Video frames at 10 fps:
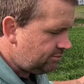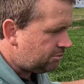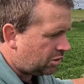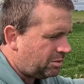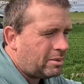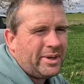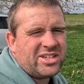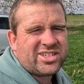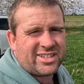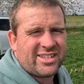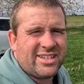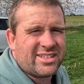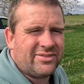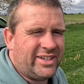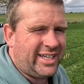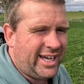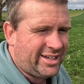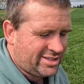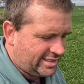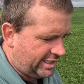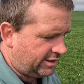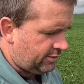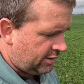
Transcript: probably about 60 to 70 cows down